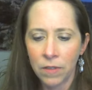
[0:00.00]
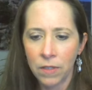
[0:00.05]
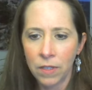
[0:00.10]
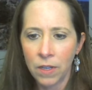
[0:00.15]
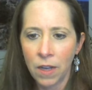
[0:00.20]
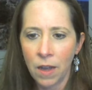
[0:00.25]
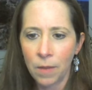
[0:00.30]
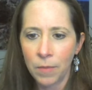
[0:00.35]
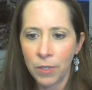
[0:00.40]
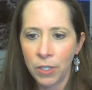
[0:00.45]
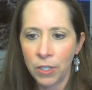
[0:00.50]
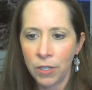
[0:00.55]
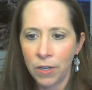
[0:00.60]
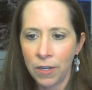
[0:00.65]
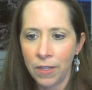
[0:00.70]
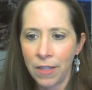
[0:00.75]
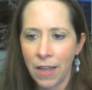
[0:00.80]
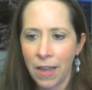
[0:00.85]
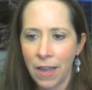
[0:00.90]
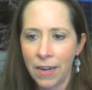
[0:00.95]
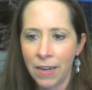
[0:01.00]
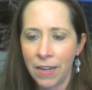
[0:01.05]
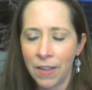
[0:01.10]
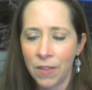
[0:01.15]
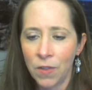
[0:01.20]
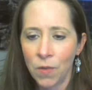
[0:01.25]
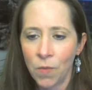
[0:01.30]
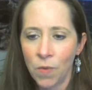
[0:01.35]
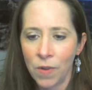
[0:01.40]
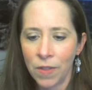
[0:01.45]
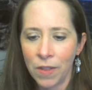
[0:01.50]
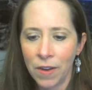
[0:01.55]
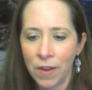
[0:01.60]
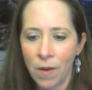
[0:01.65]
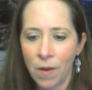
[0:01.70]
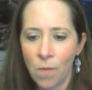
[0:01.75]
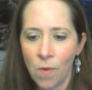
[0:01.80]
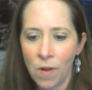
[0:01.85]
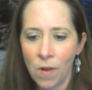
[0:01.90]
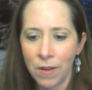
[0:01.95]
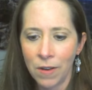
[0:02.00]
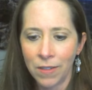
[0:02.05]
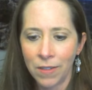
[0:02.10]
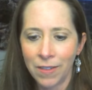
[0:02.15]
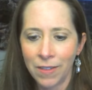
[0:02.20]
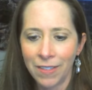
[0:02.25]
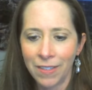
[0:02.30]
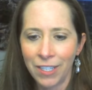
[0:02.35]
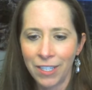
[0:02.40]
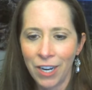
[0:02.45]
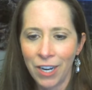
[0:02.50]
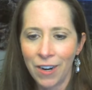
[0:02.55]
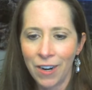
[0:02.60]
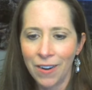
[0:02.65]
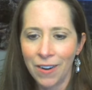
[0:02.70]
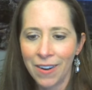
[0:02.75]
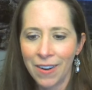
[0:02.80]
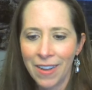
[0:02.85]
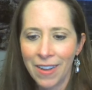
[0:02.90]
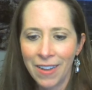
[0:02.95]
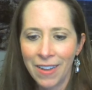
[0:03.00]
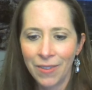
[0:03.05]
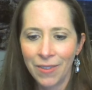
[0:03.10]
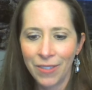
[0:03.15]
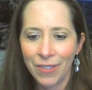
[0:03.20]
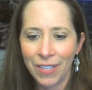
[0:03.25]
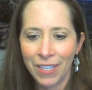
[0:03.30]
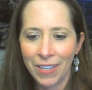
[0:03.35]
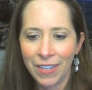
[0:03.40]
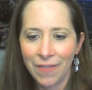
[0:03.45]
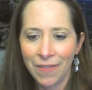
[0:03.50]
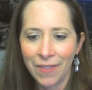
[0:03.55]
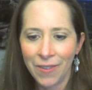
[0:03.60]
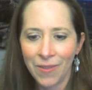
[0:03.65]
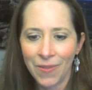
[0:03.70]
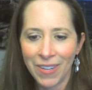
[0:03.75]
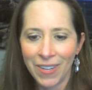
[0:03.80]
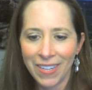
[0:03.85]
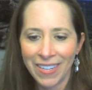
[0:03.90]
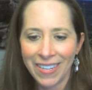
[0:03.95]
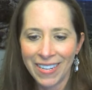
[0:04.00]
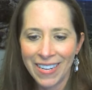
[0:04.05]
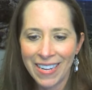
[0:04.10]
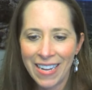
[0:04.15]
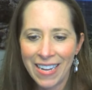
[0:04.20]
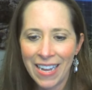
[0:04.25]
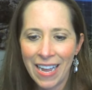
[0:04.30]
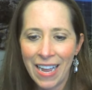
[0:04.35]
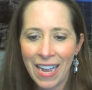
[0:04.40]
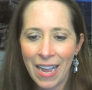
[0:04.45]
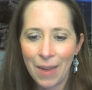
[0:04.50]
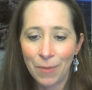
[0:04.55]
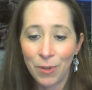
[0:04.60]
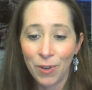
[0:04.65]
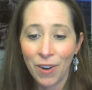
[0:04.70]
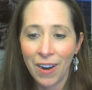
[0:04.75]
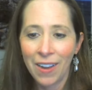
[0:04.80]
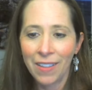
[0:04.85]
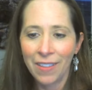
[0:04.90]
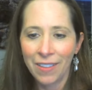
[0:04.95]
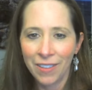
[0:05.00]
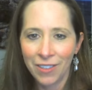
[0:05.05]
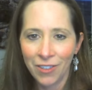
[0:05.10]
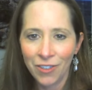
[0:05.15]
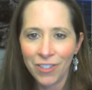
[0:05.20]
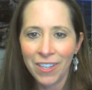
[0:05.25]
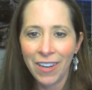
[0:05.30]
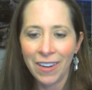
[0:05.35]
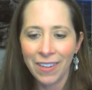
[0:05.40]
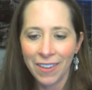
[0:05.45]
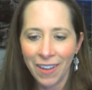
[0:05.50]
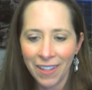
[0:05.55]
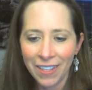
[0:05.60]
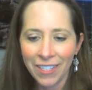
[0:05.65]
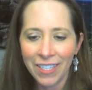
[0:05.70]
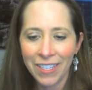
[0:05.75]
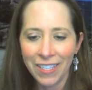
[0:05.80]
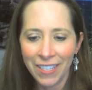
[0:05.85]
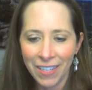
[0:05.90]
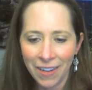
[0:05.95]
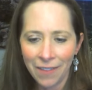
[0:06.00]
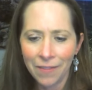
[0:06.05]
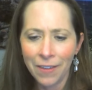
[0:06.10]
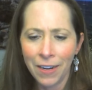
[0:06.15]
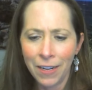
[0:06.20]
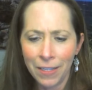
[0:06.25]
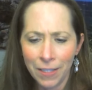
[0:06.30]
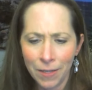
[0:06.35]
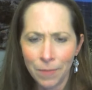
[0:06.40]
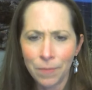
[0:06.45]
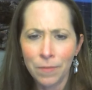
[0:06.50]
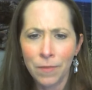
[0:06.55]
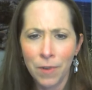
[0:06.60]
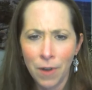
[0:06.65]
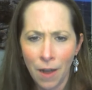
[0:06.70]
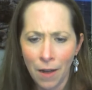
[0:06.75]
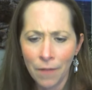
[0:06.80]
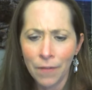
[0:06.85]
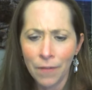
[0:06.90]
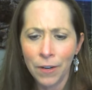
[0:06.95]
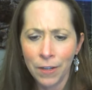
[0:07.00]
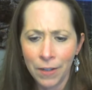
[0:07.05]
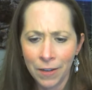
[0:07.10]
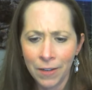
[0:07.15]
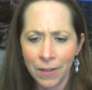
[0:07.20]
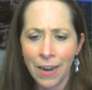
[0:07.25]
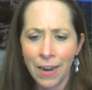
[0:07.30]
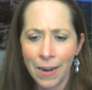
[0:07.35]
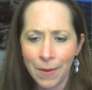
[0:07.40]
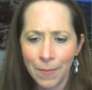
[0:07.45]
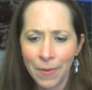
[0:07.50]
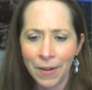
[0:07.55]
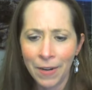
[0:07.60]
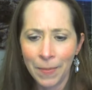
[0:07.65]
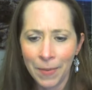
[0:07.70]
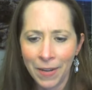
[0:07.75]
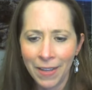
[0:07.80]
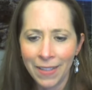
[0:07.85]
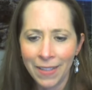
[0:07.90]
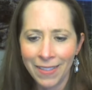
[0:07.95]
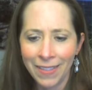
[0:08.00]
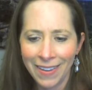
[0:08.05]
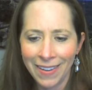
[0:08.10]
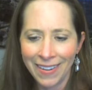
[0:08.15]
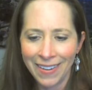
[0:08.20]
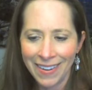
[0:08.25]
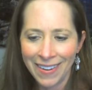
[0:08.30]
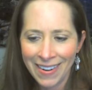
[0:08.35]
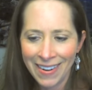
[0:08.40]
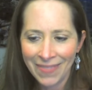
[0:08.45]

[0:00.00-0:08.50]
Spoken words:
stop sharing that and get the one that I want to share. It's a different one. I'm trying this new technology stuff, guys. I'm not very good at it, but I'm getting there.